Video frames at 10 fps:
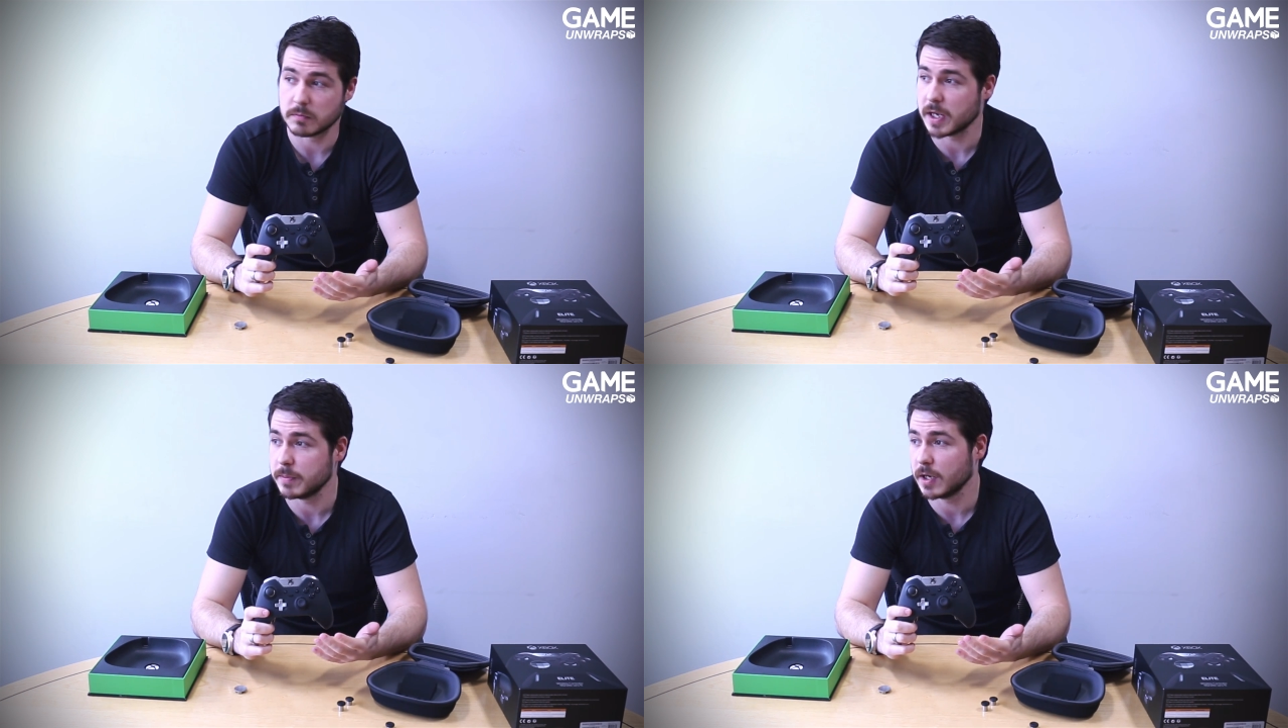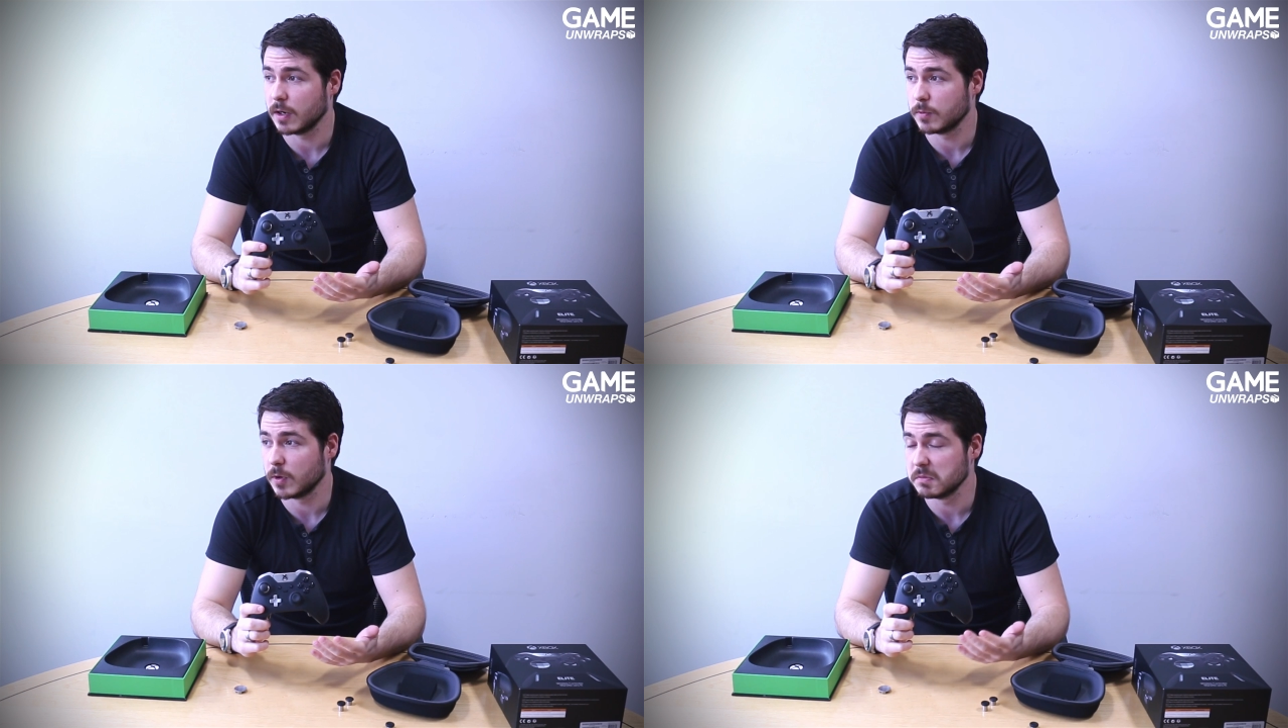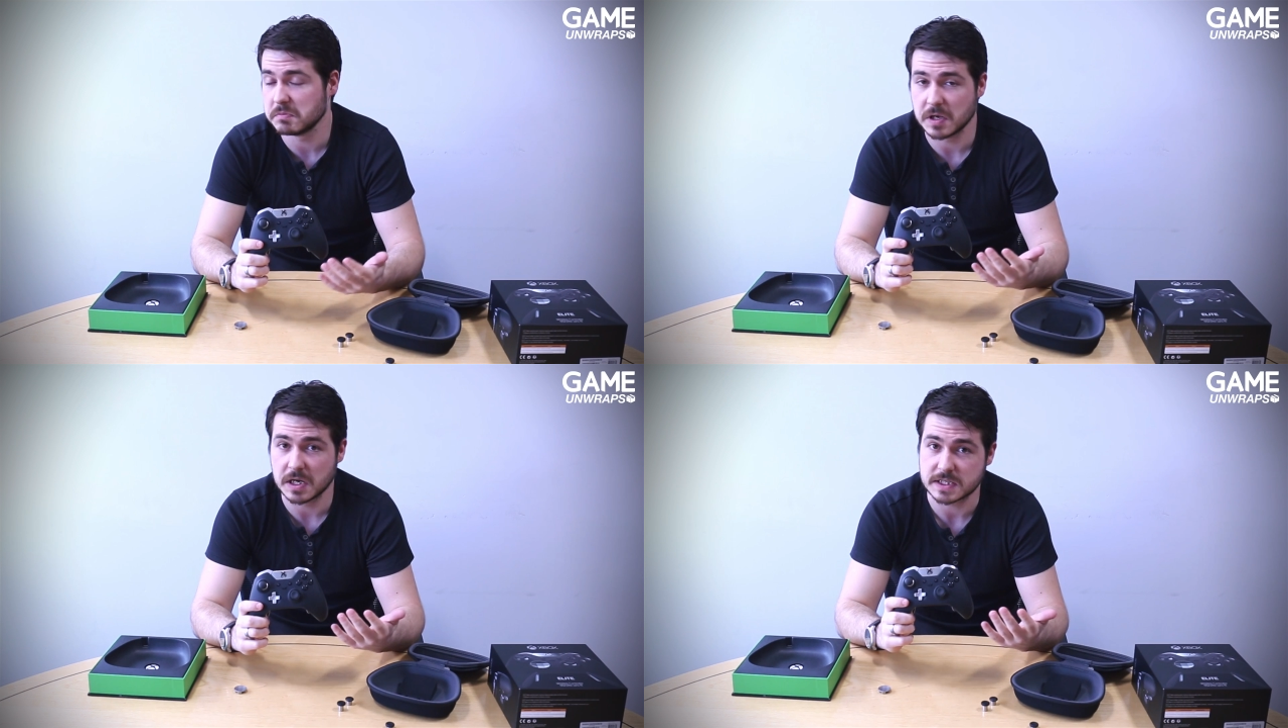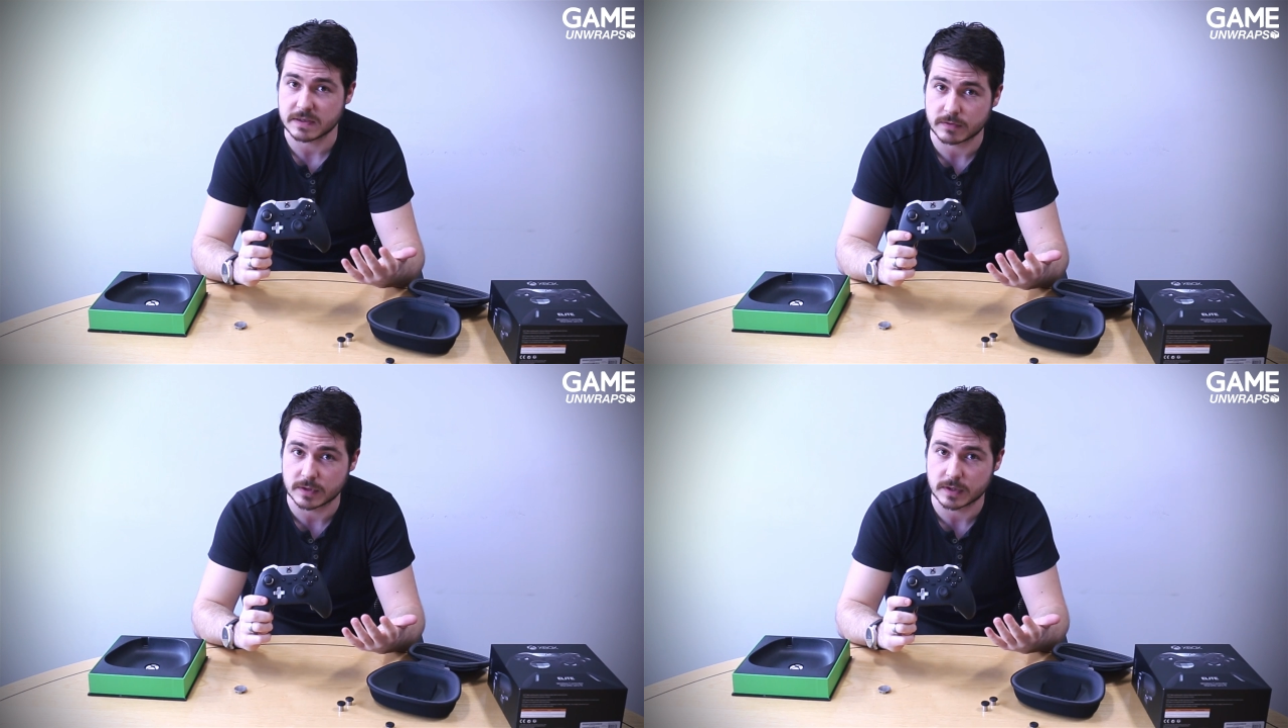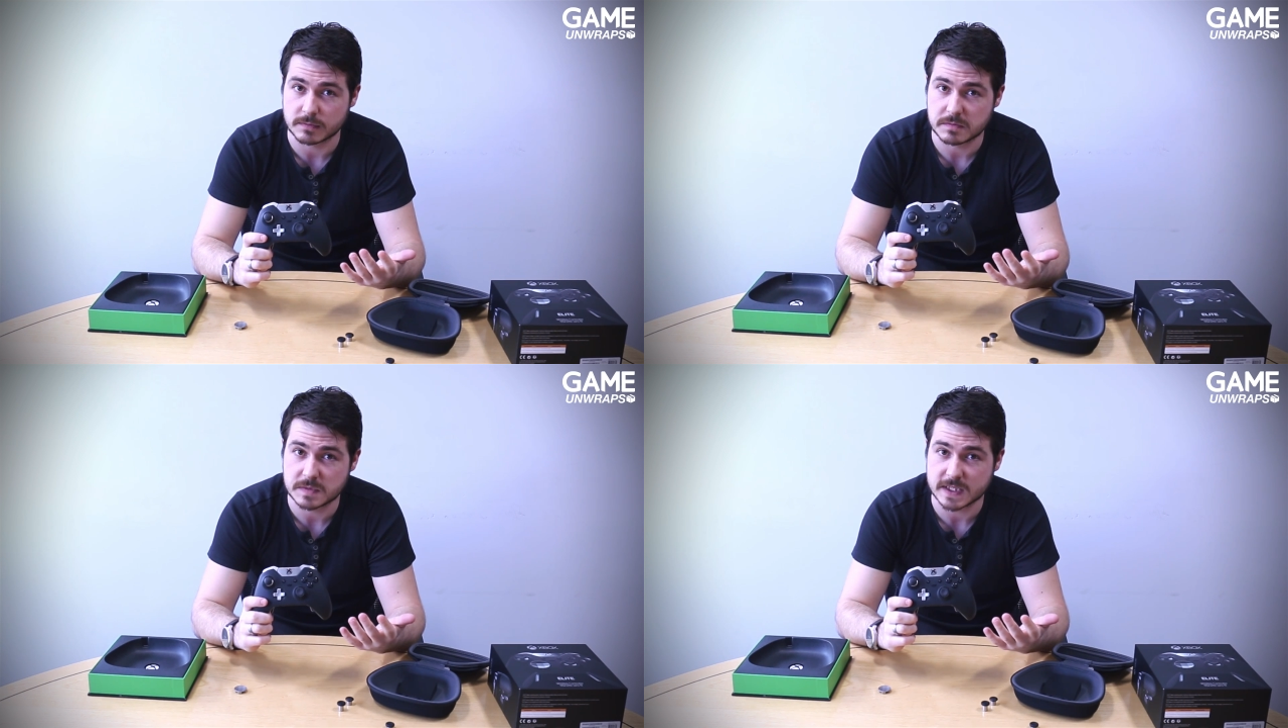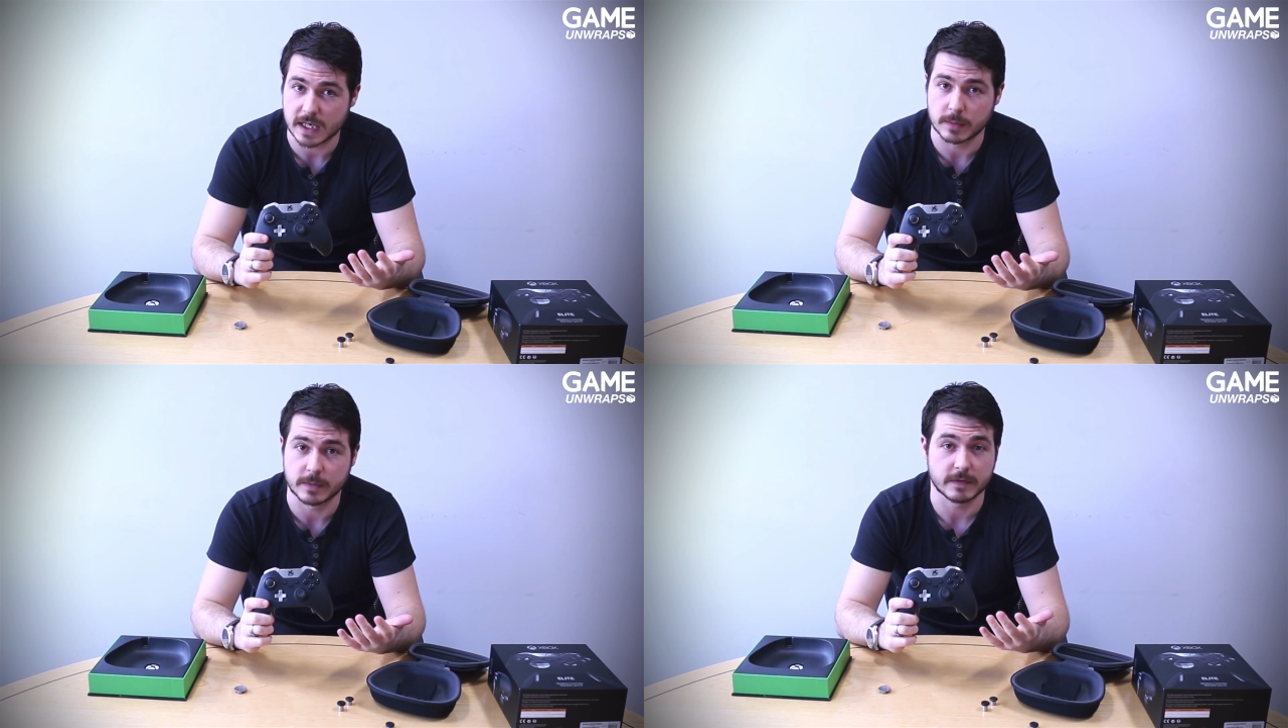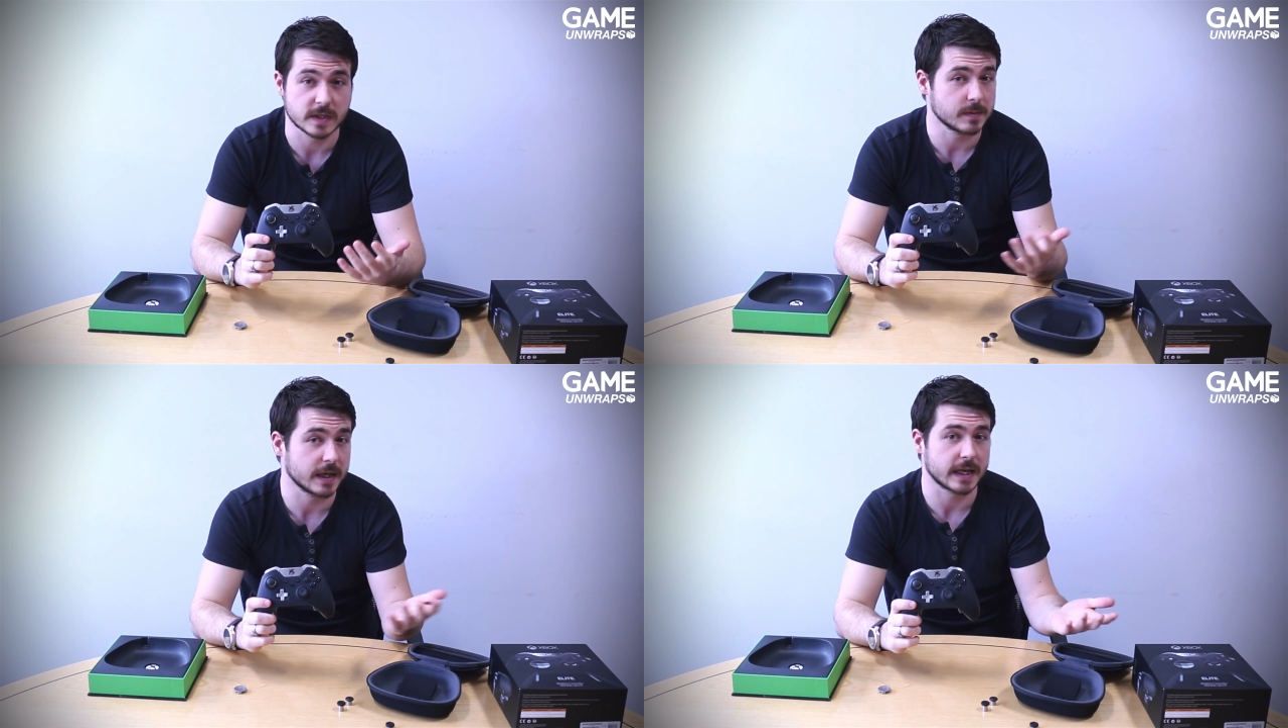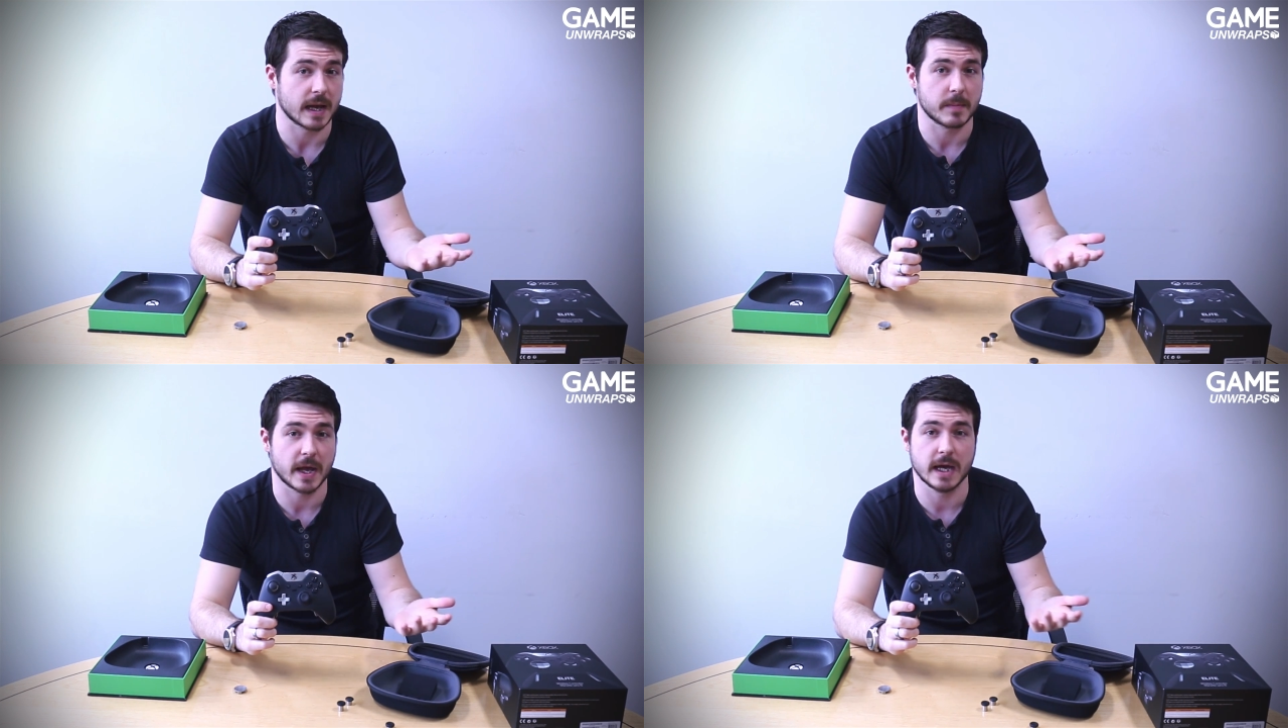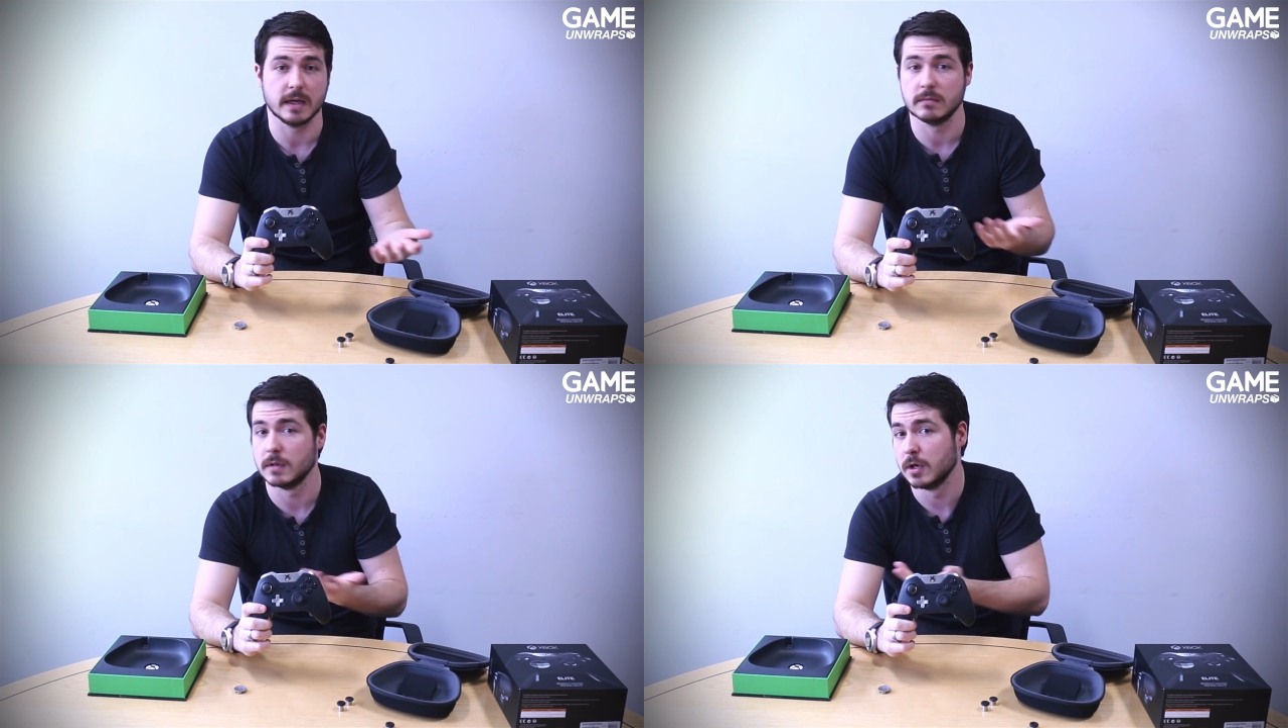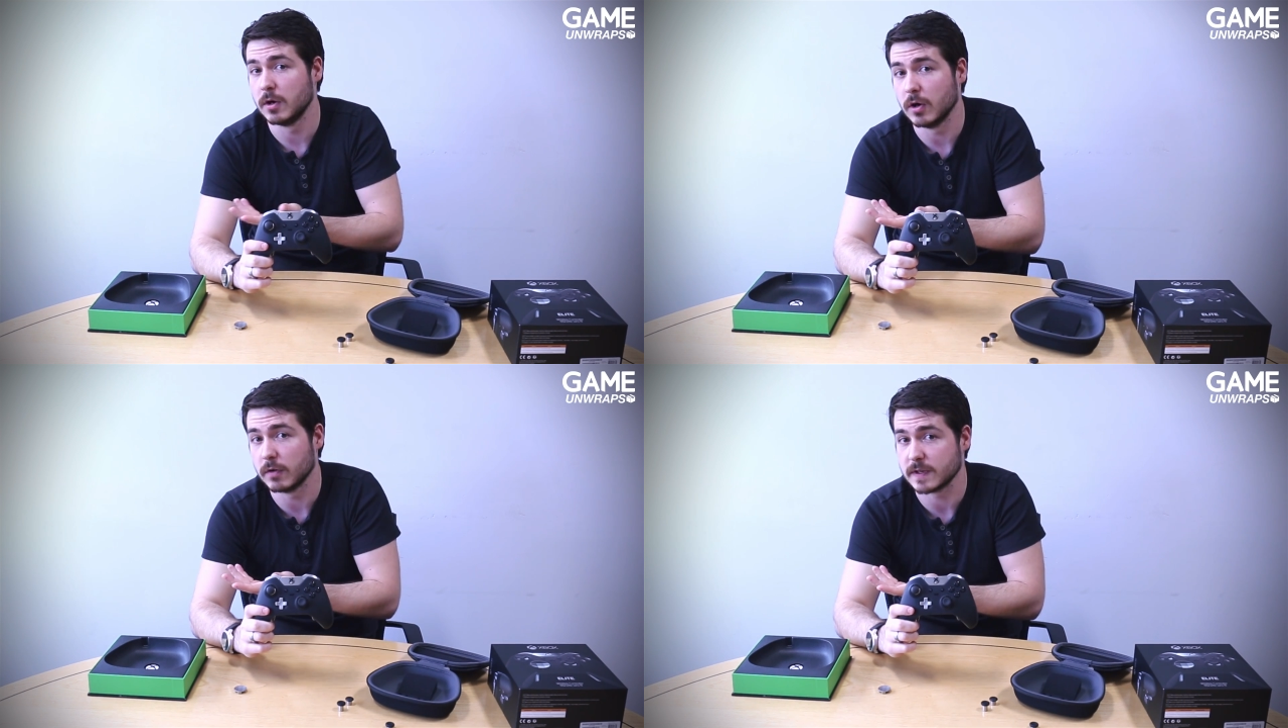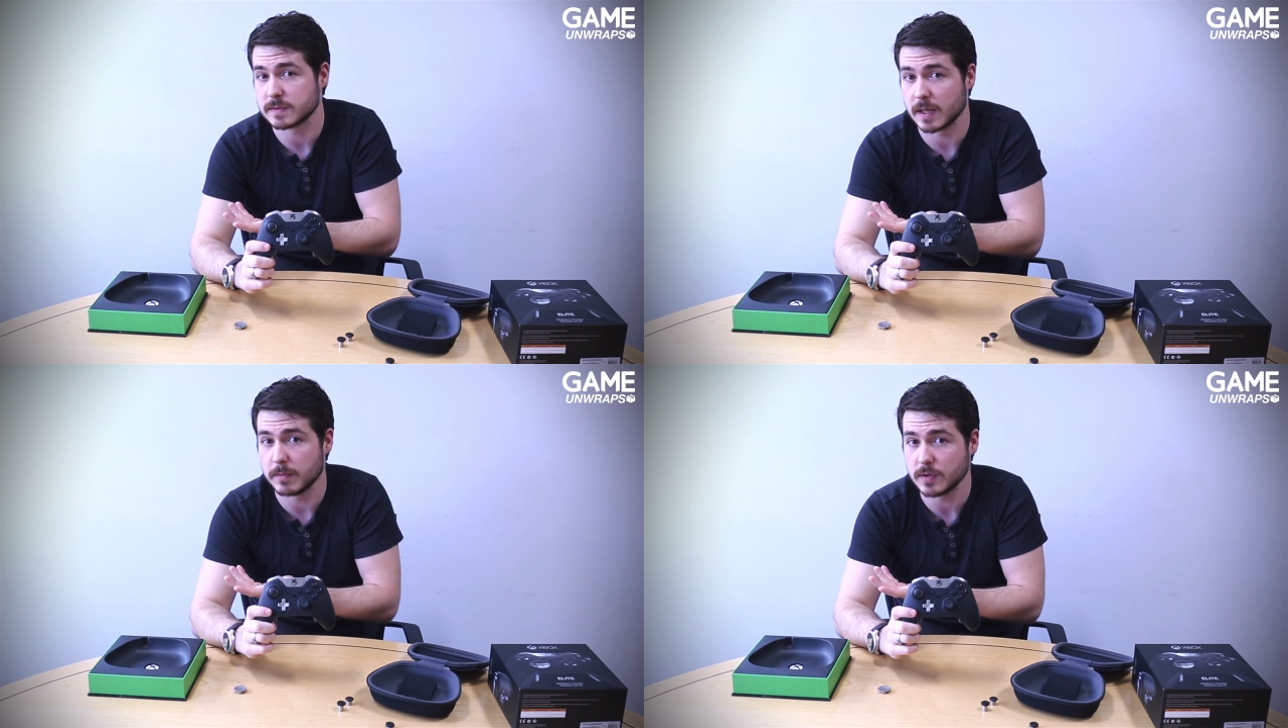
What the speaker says: maybe I'd want a different setup if I was playing campaign, or if I was playing